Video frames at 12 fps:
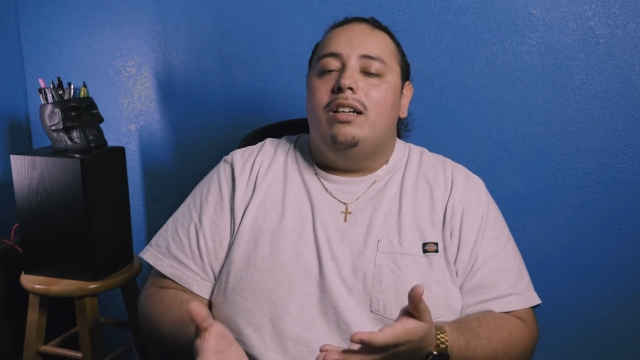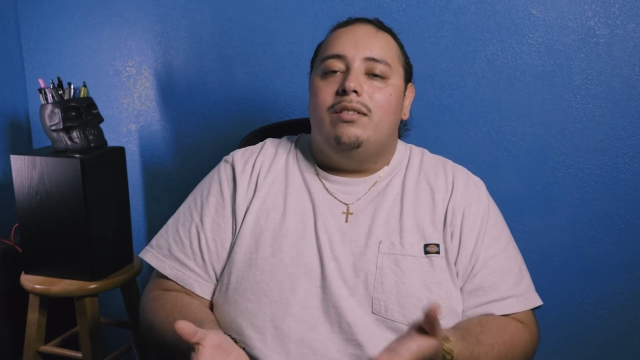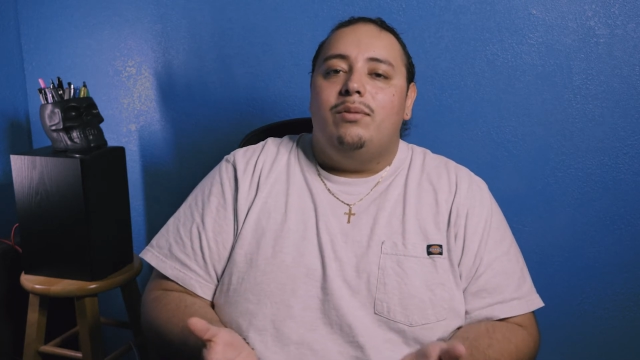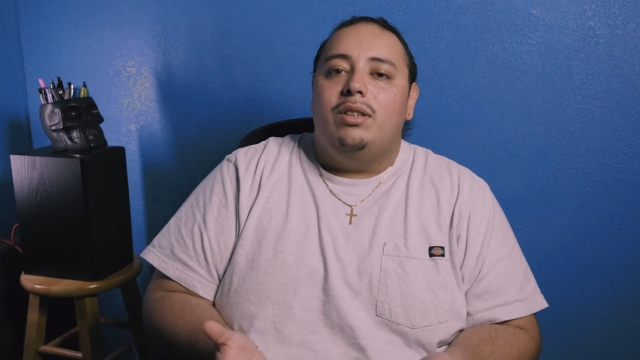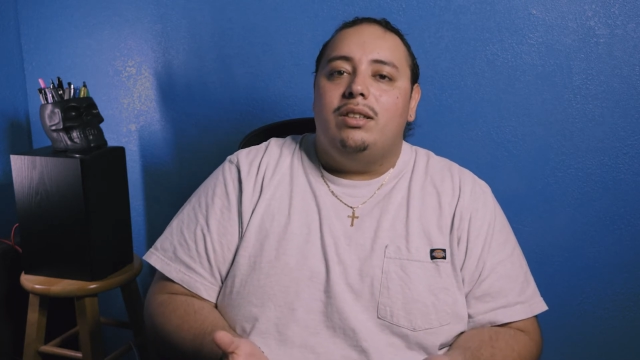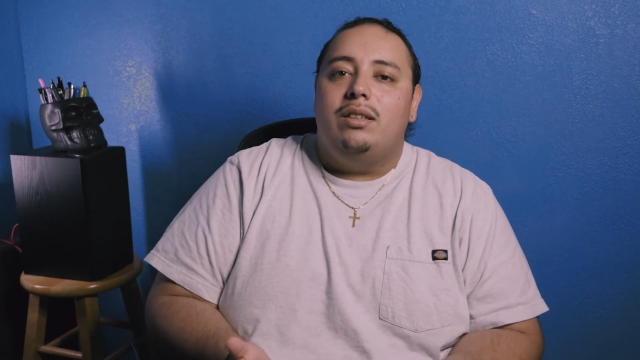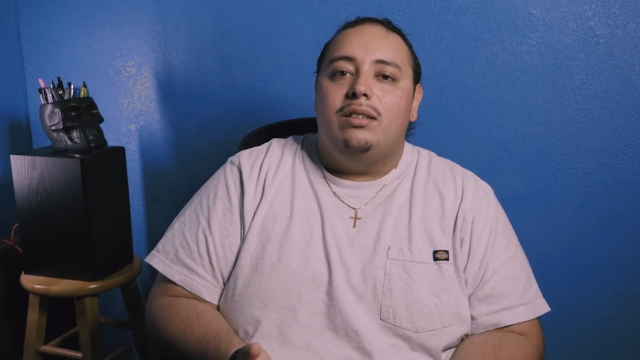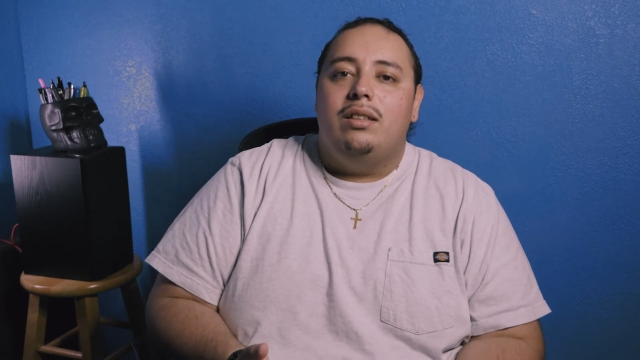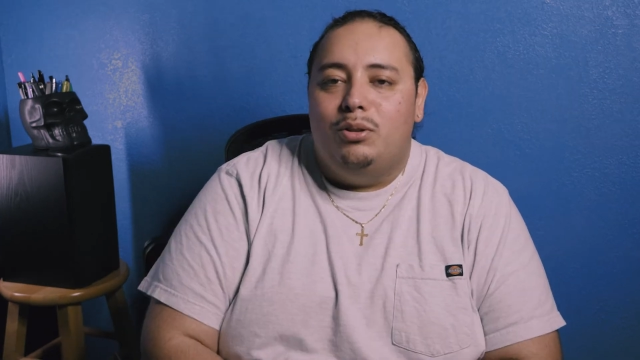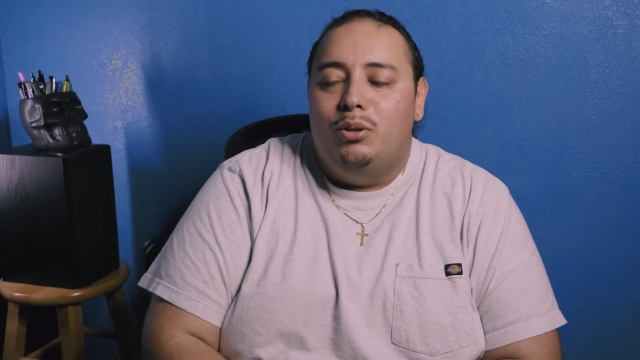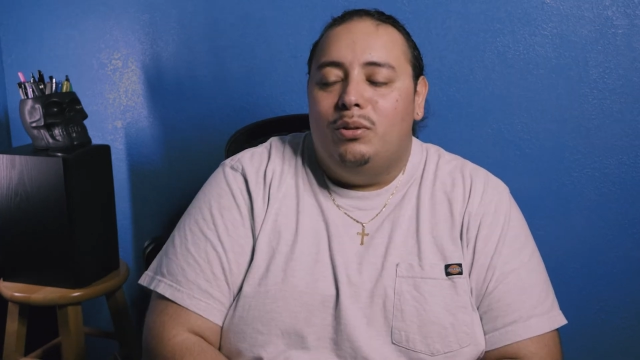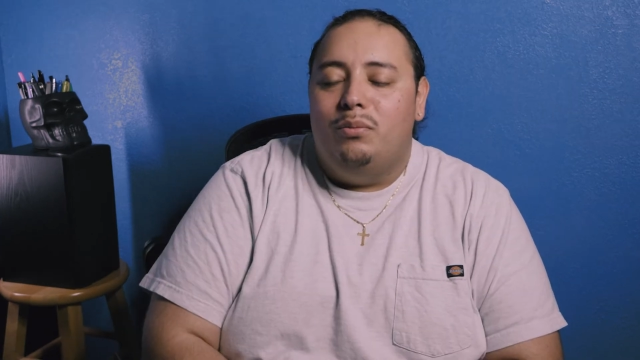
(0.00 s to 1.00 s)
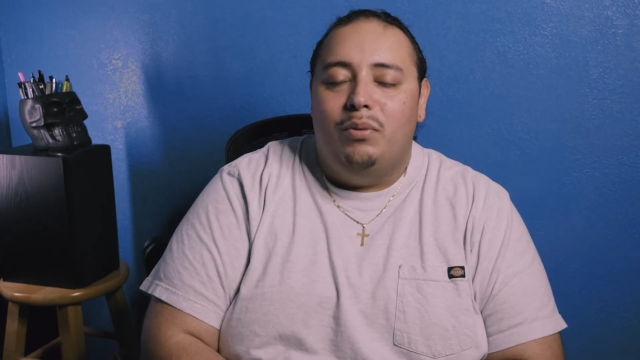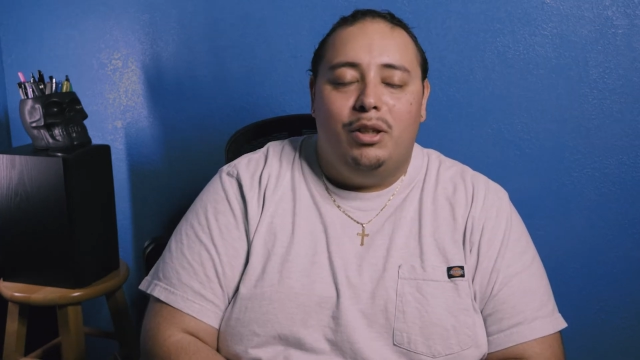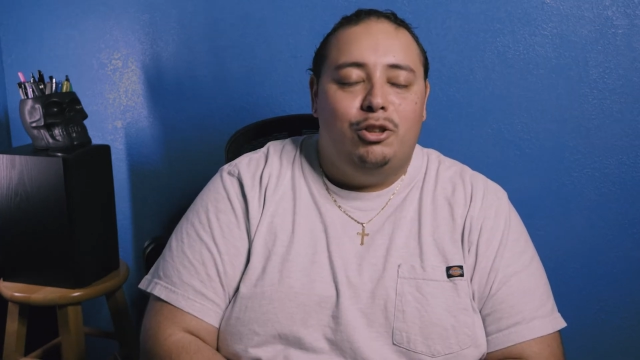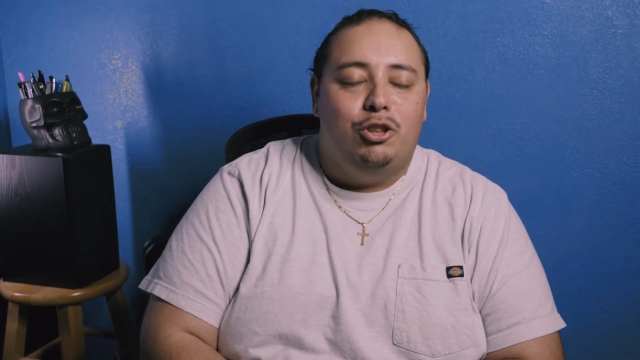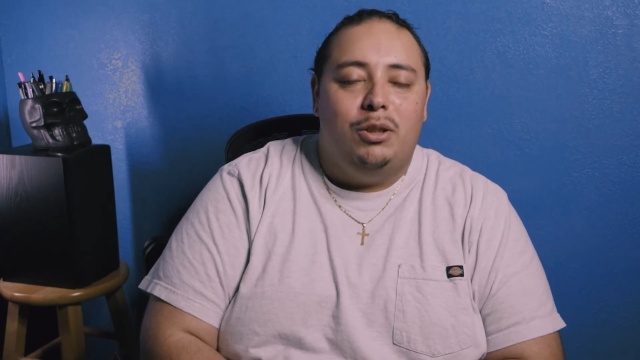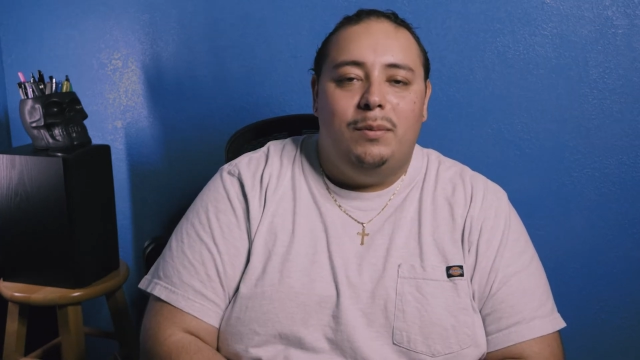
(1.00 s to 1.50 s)
Versus two
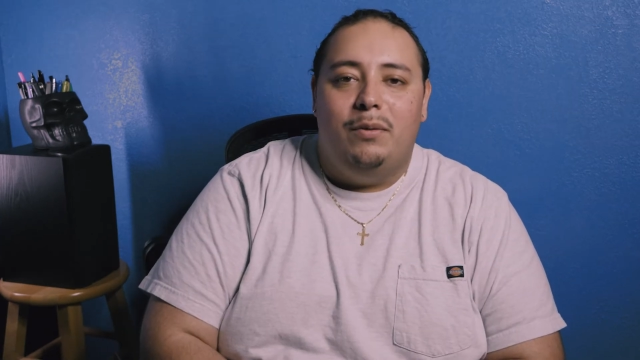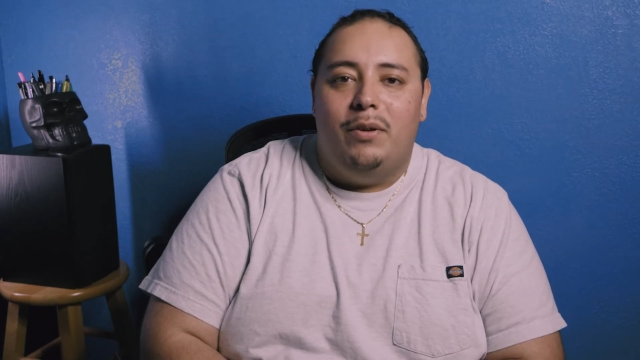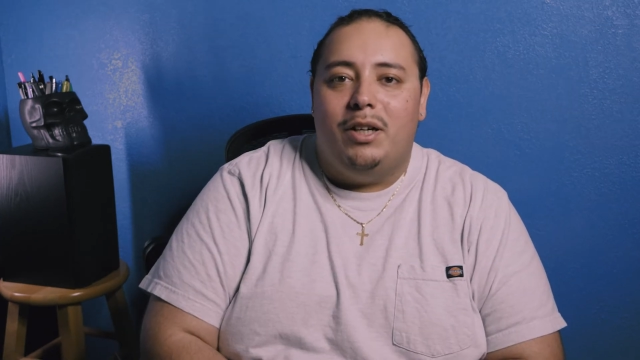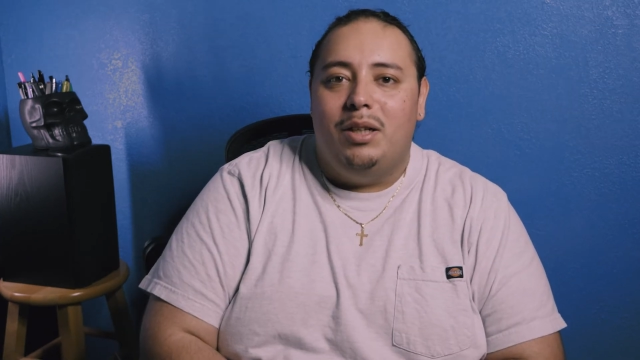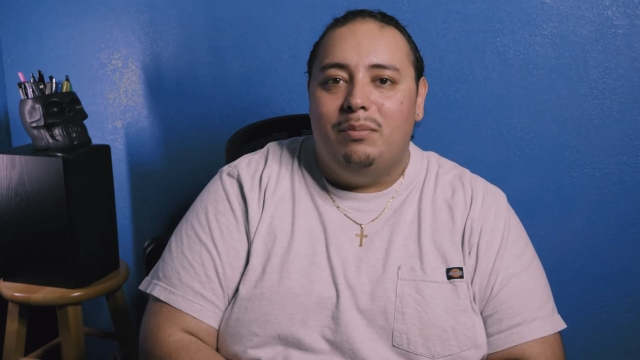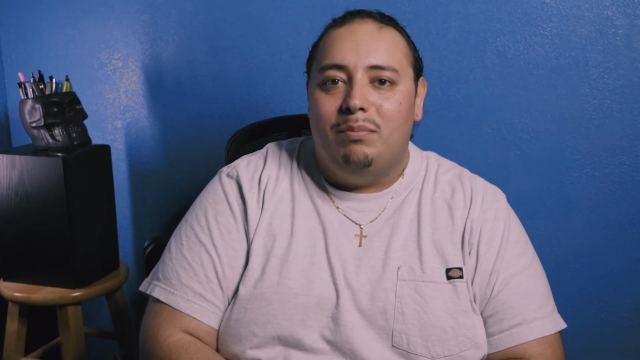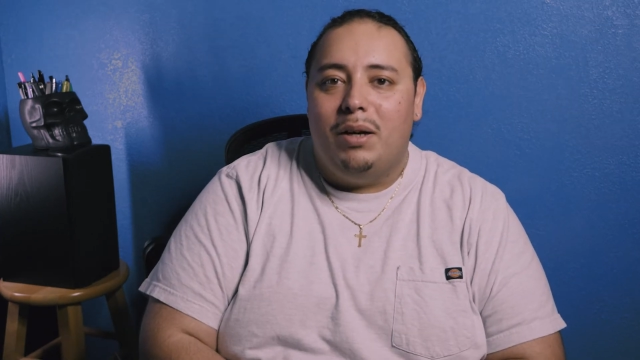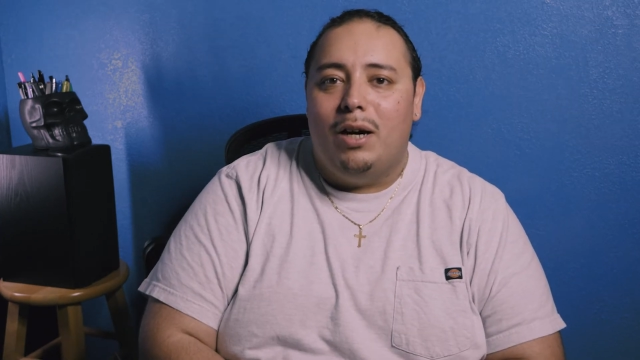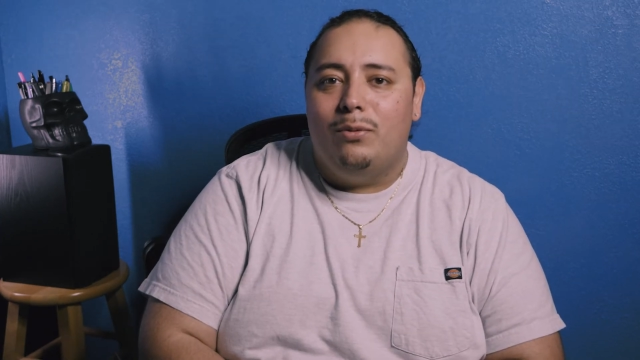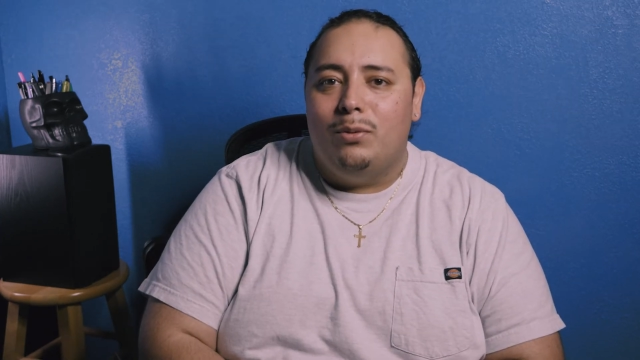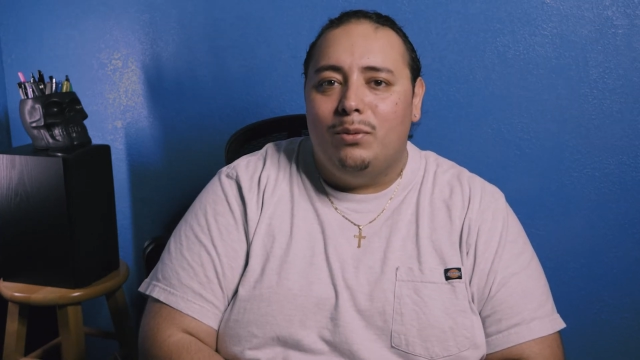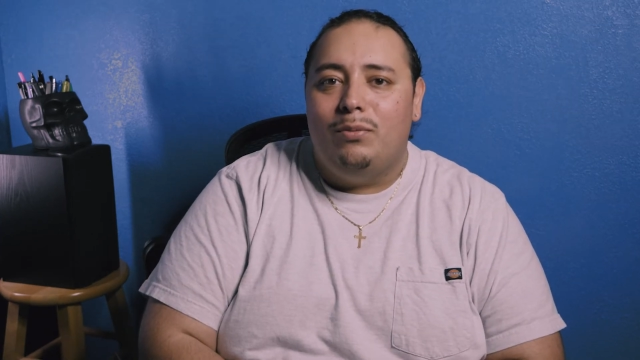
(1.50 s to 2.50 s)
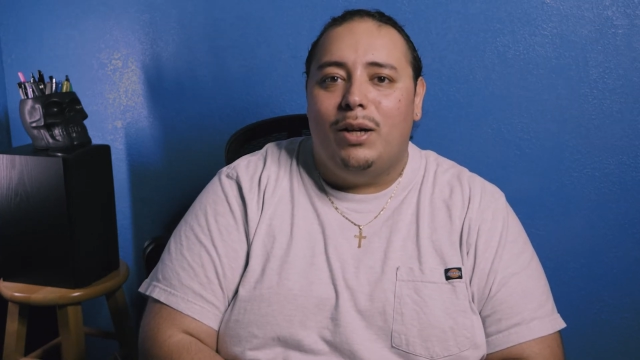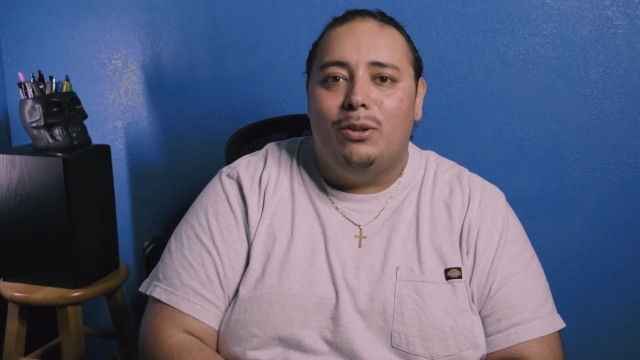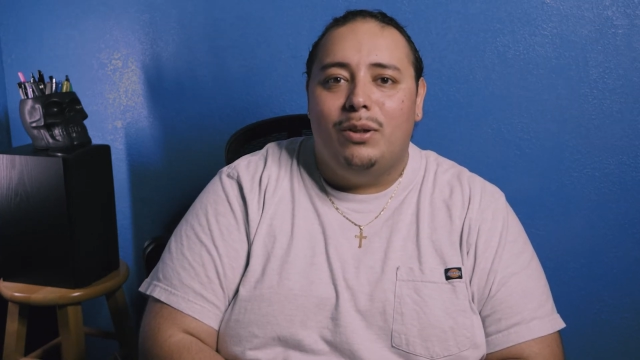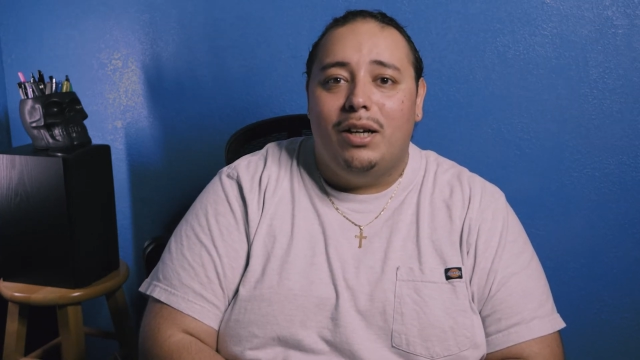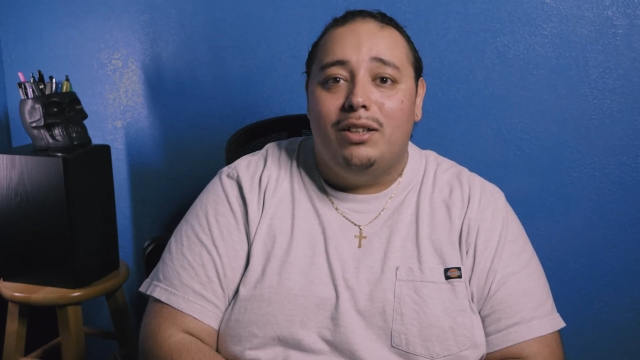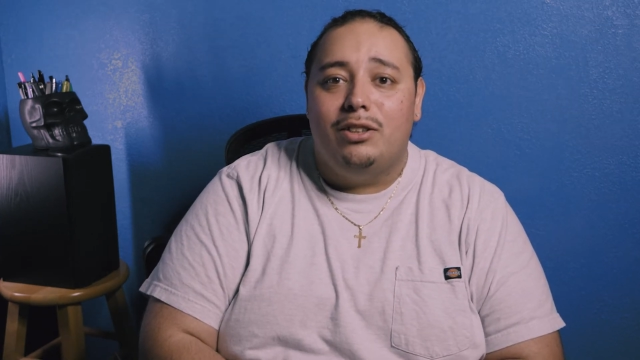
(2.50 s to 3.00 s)
extremely very powerful and vital
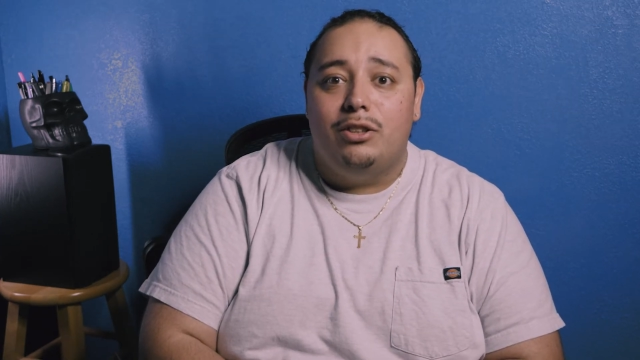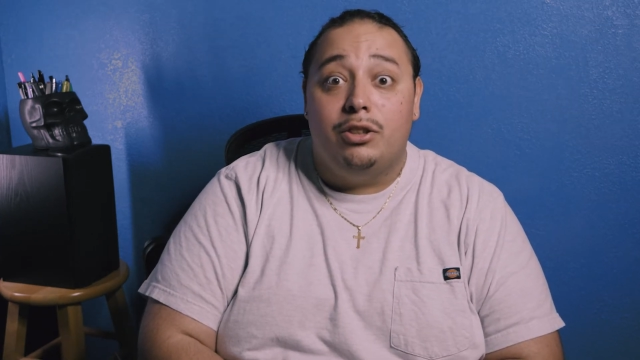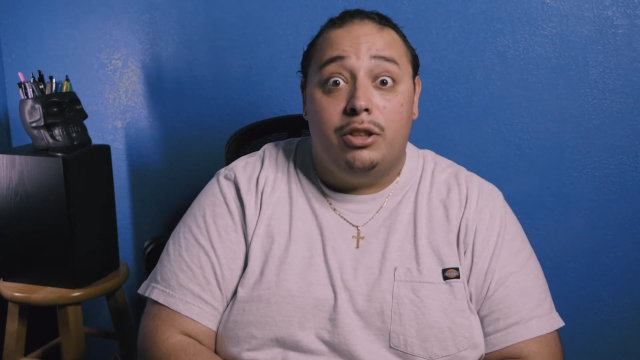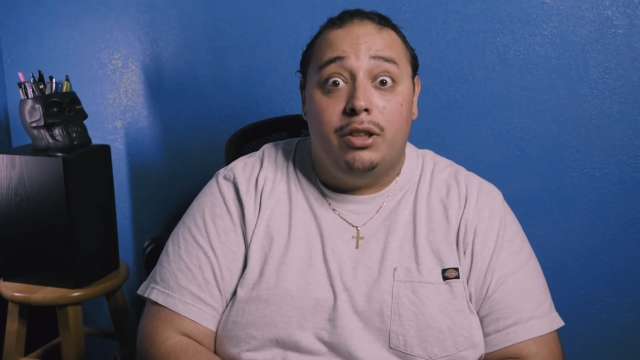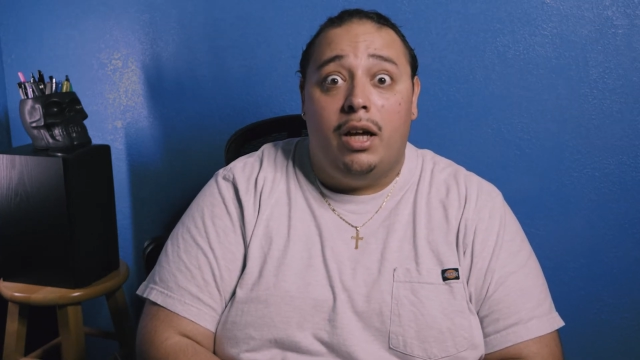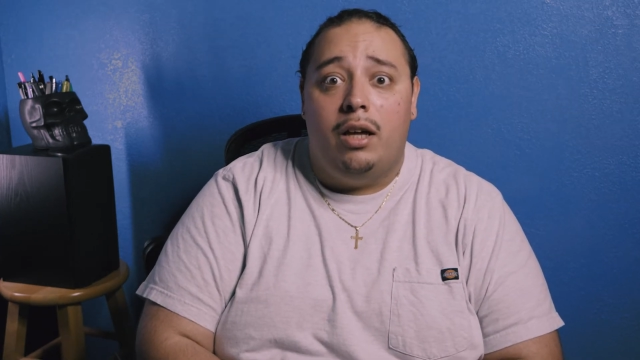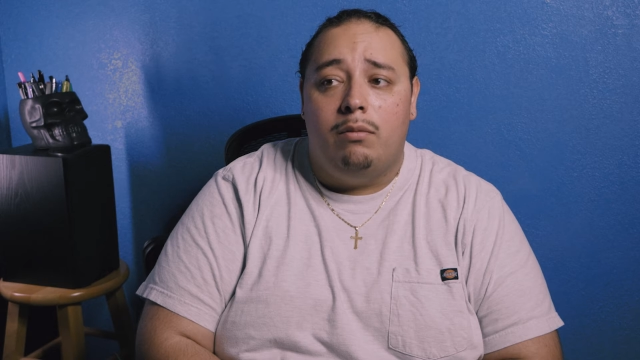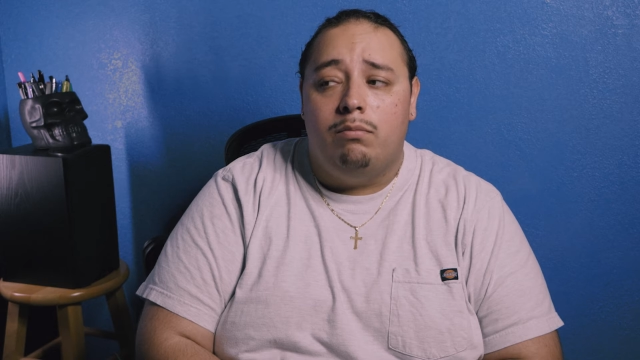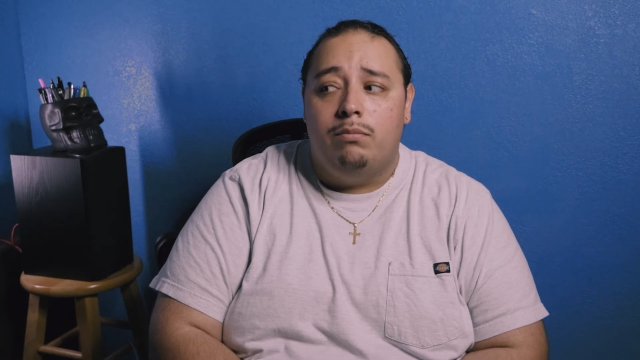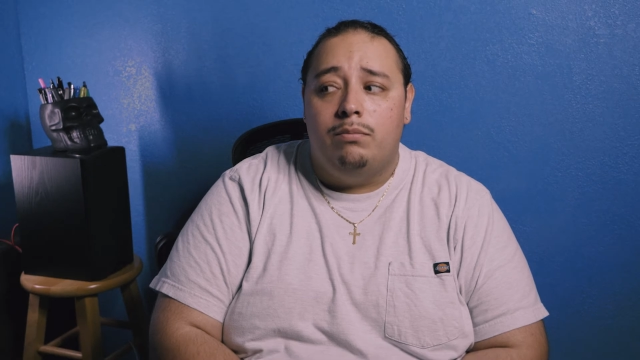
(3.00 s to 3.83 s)
characters, they're dead.